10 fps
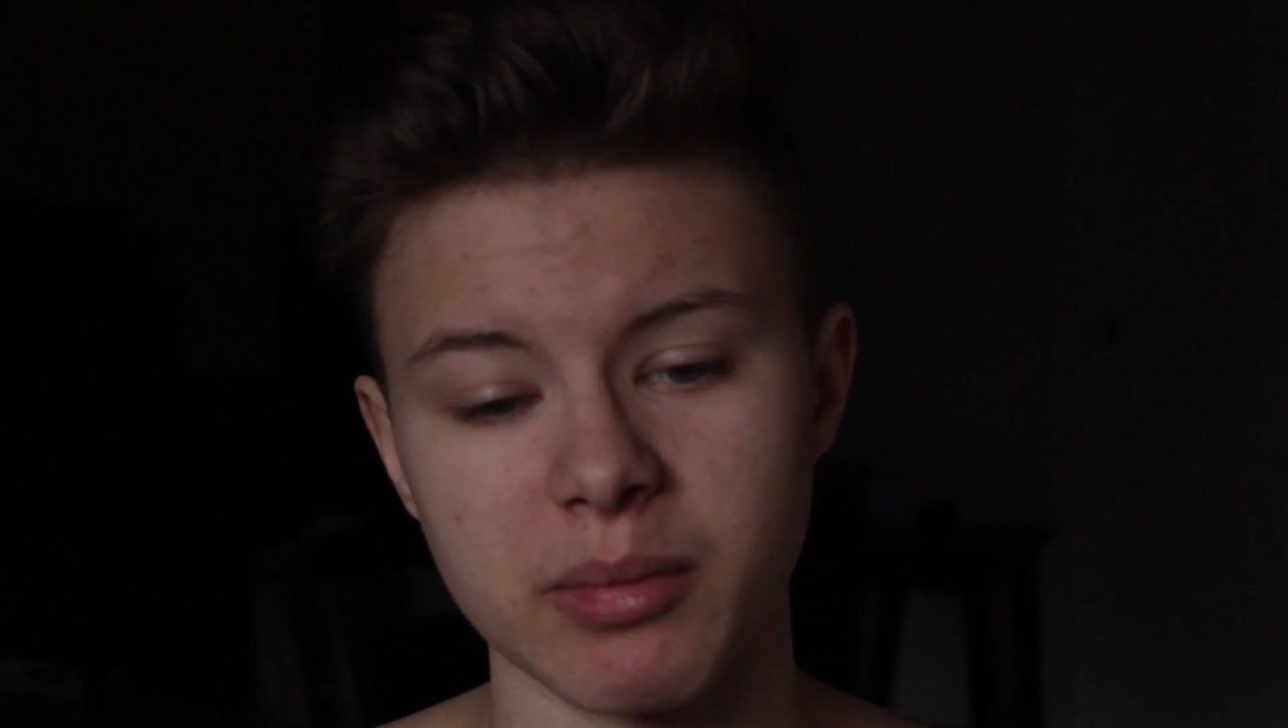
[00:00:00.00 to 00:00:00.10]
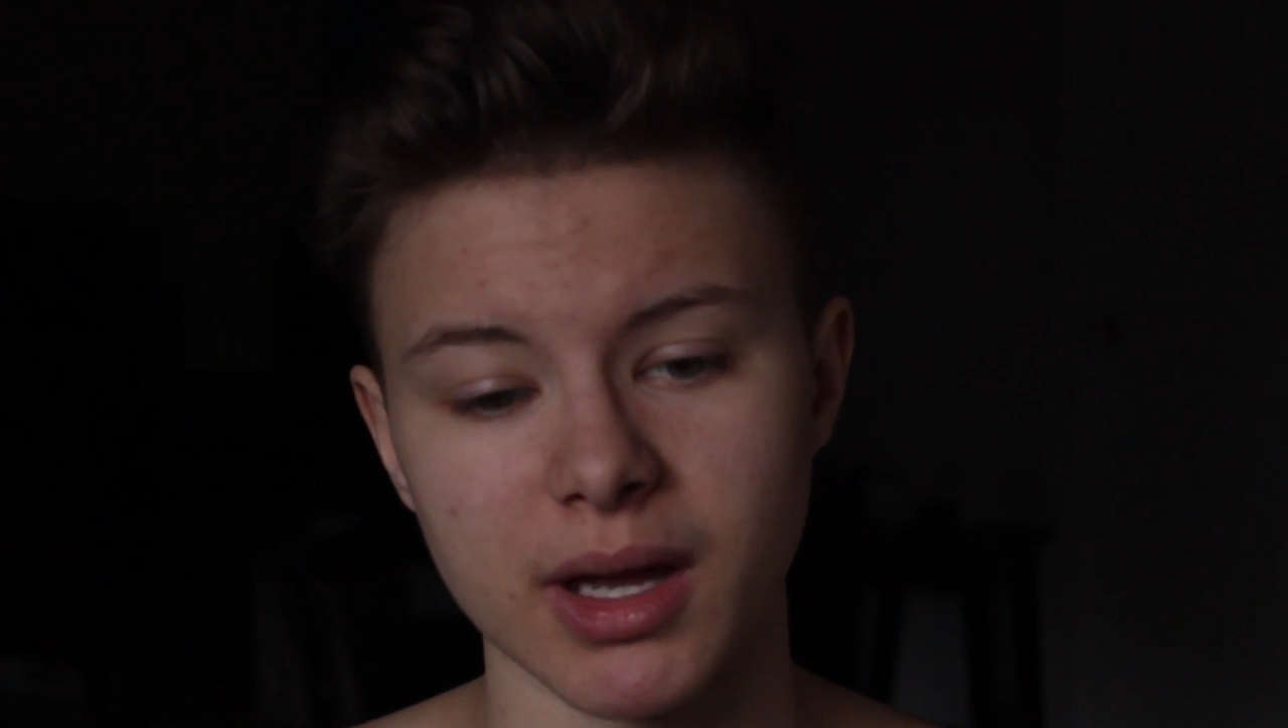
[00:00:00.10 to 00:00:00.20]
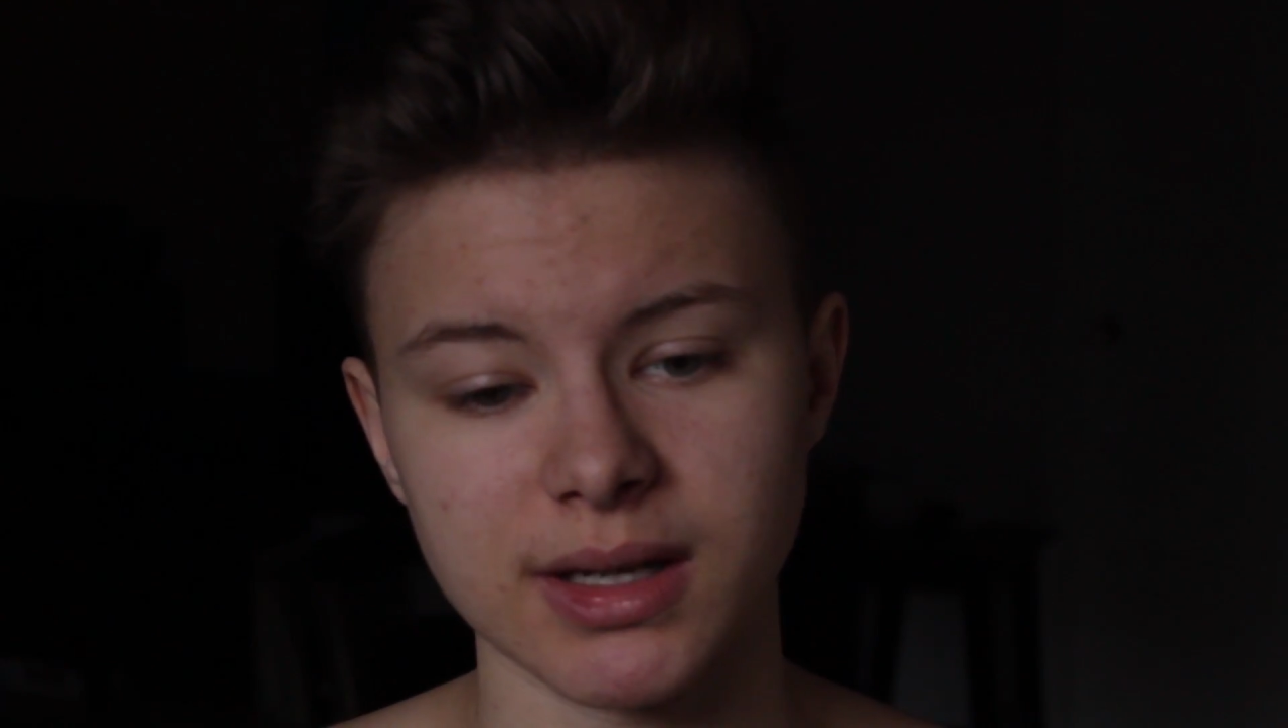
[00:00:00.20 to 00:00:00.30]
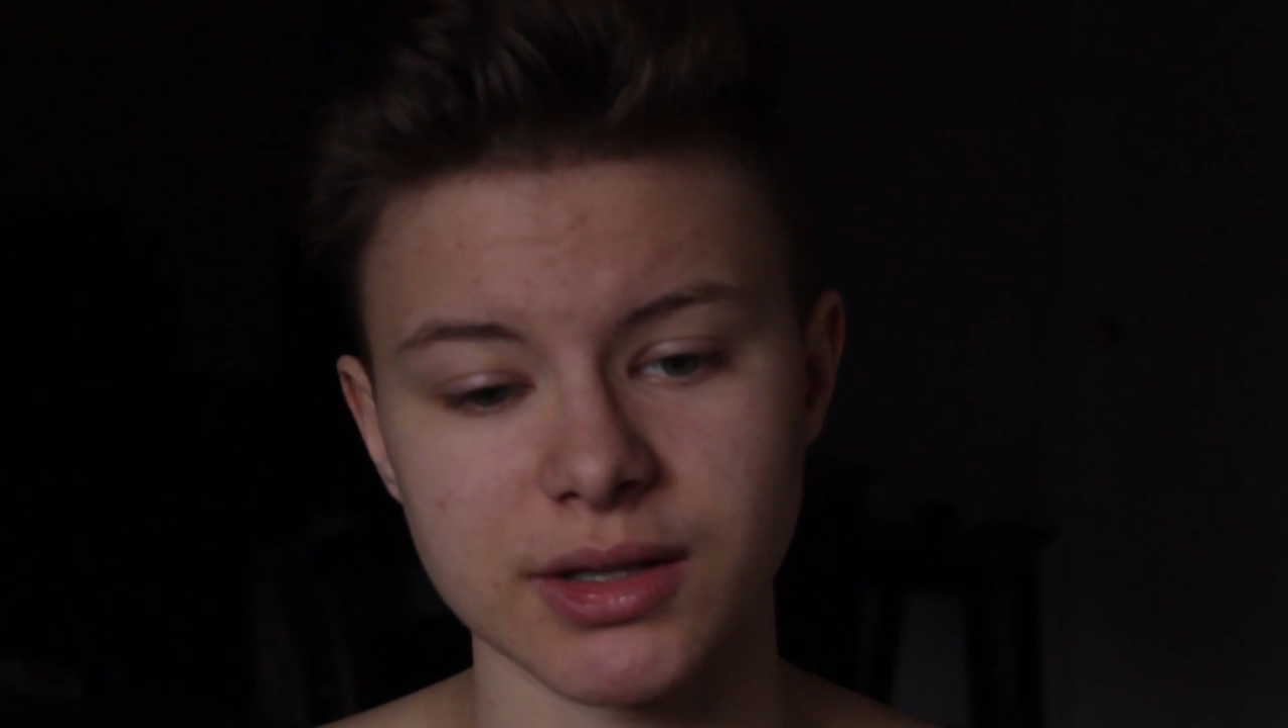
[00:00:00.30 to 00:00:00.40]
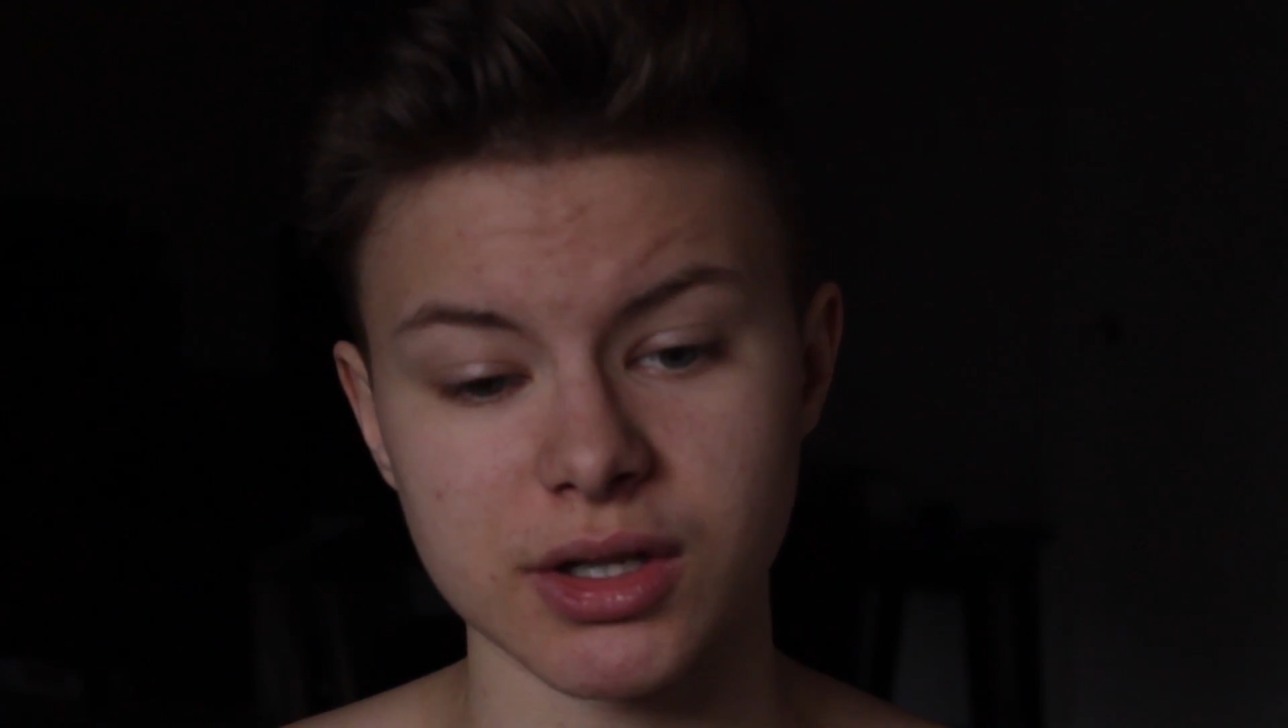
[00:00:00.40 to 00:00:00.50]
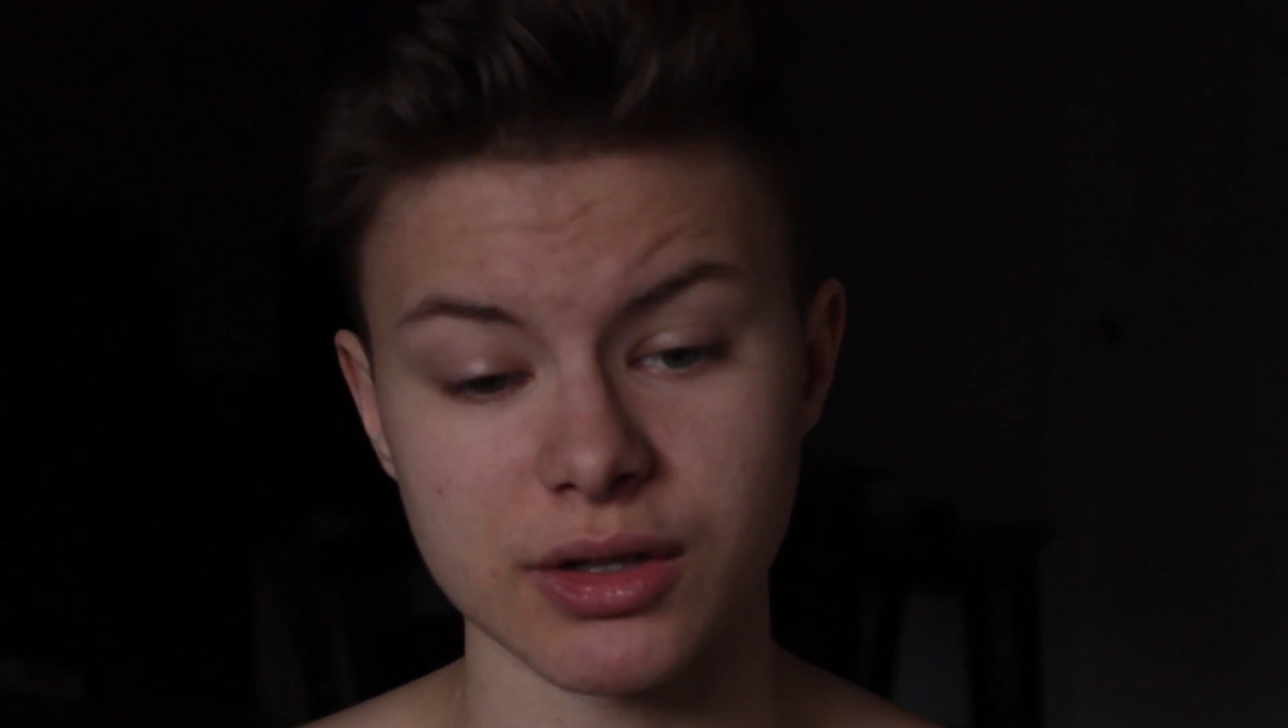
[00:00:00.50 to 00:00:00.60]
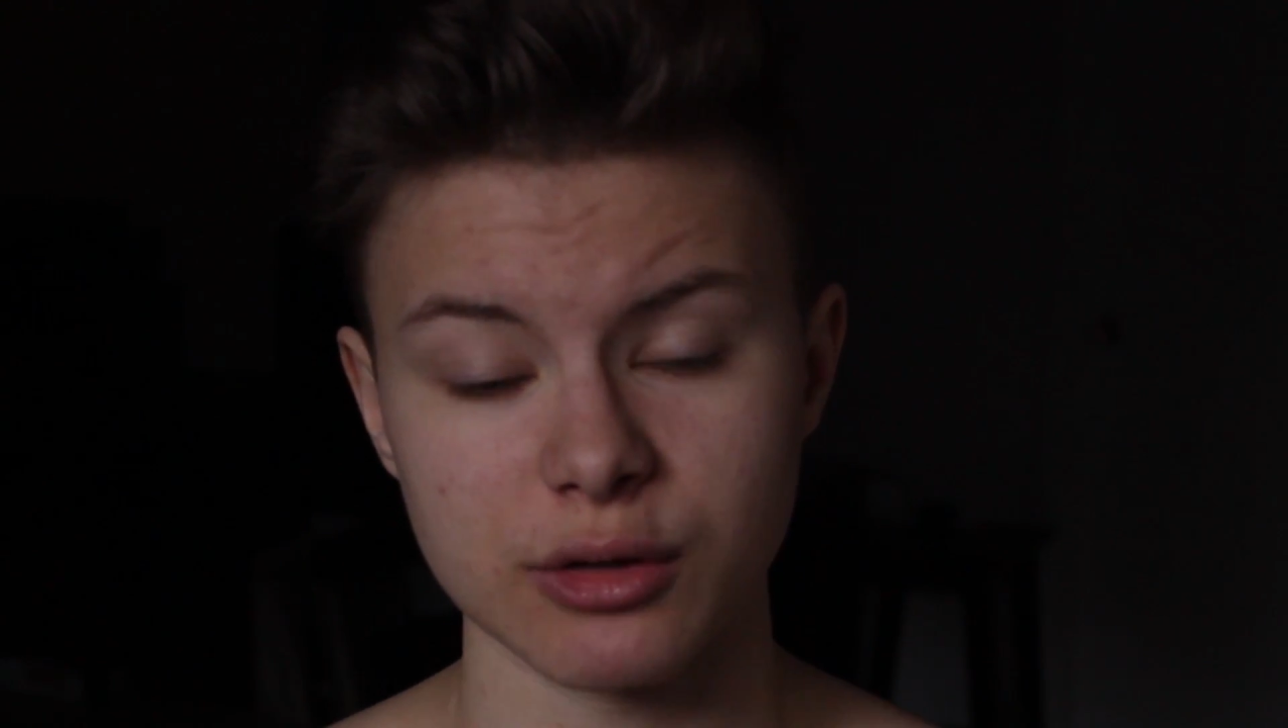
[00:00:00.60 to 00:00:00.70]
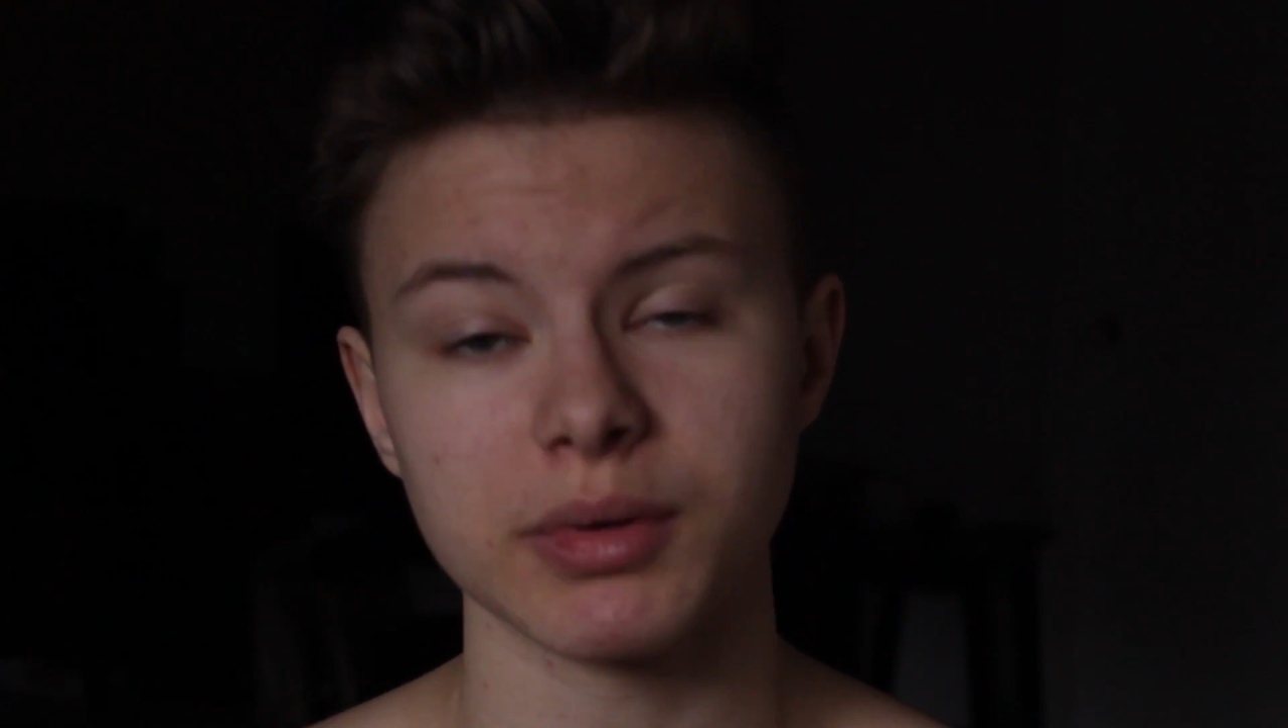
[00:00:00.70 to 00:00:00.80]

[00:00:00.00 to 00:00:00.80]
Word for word: I pay attention to,